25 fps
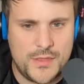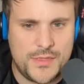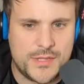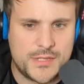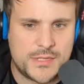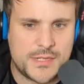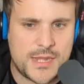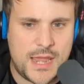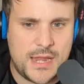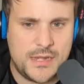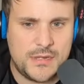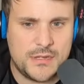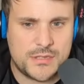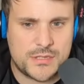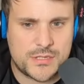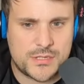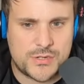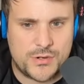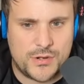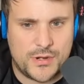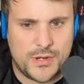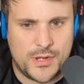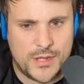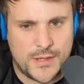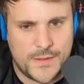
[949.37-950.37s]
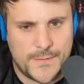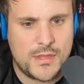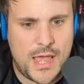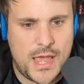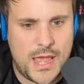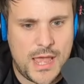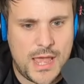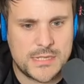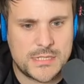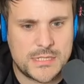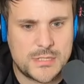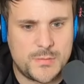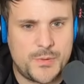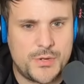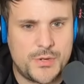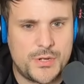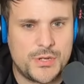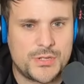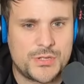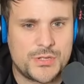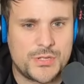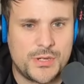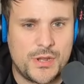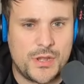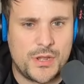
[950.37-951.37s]
the tank destroyer has a
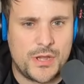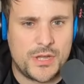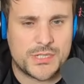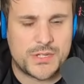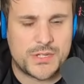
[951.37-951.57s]
production cost